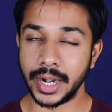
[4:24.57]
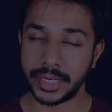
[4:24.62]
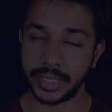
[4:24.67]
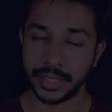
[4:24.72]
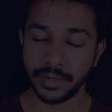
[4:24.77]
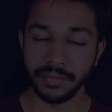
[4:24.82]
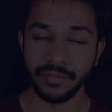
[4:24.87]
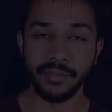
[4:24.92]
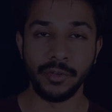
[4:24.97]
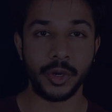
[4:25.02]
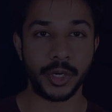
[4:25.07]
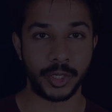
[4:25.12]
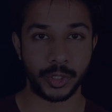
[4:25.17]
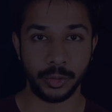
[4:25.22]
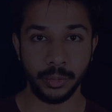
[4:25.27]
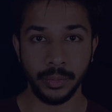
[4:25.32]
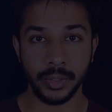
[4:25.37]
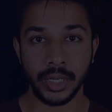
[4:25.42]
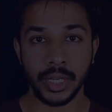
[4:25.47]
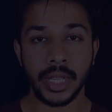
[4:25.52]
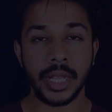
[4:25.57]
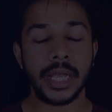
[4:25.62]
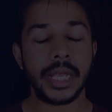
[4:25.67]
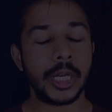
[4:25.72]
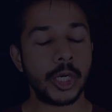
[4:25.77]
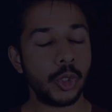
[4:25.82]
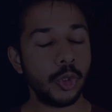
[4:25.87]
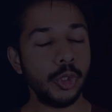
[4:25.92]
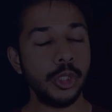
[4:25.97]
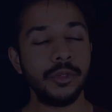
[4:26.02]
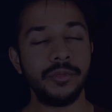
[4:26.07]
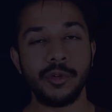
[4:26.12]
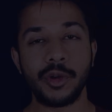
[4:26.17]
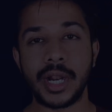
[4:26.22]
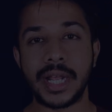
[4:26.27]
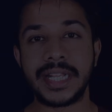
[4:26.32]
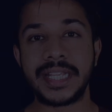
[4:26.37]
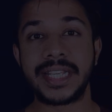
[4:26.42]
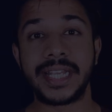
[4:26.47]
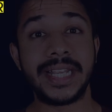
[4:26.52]
A tip for you, rules for
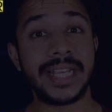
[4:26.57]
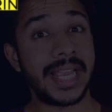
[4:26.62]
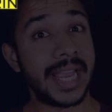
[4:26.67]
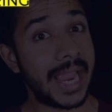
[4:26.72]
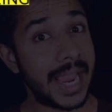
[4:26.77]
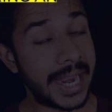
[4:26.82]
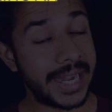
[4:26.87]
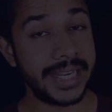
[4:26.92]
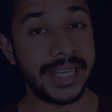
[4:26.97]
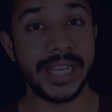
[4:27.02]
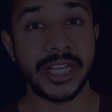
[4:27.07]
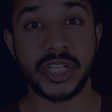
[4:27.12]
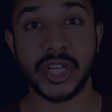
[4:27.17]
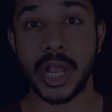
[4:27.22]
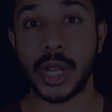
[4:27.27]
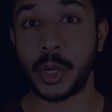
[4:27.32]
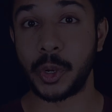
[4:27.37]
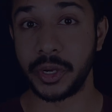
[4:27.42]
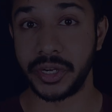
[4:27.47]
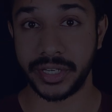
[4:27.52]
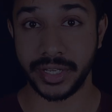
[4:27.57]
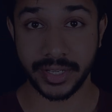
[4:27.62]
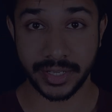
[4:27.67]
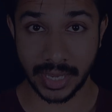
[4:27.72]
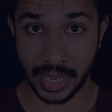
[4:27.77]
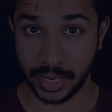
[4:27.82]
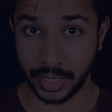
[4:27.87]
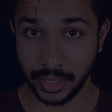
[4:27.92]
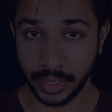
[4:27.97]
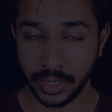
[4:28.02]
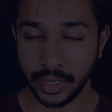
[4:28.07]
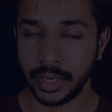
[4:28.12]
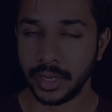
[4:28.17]
answering any HR questions are,